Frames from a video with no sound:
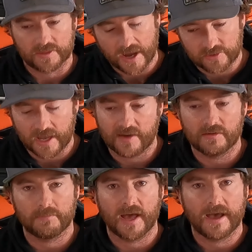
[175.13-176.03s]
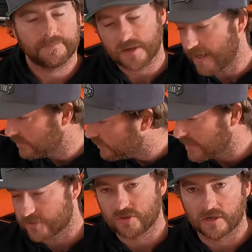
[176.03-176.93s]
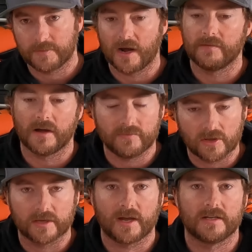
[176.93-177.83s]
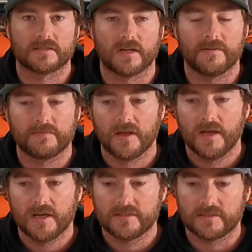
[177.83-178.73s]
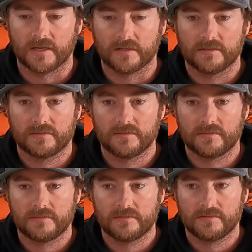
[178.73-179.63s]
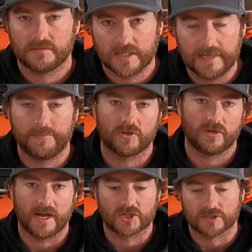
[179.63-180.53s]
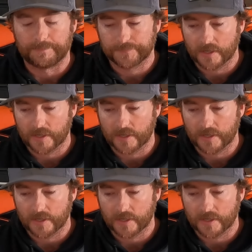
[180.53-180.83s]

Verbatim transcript: with how they have it mapped. I don't know the electronic power valve, all that kind of stuff to keep your traction.